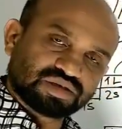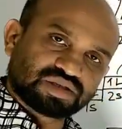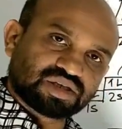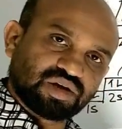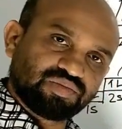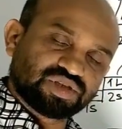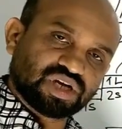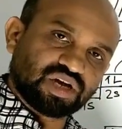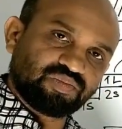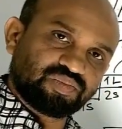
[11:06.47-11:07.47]
same
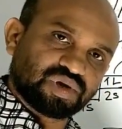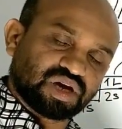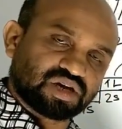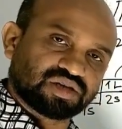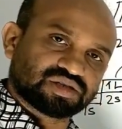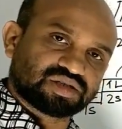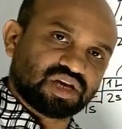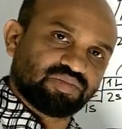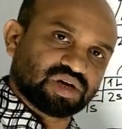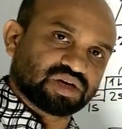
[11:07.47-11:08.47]
shape and
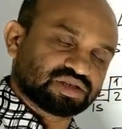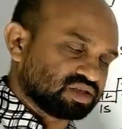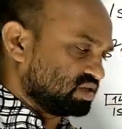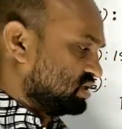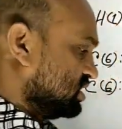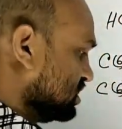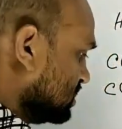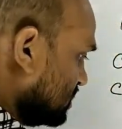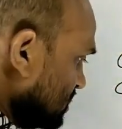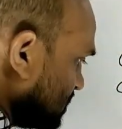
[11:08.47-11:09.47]
same energy.
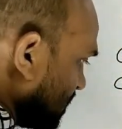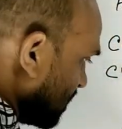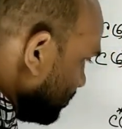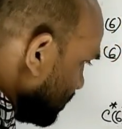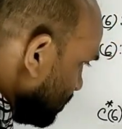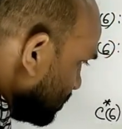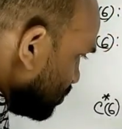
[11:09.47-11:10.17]
This can be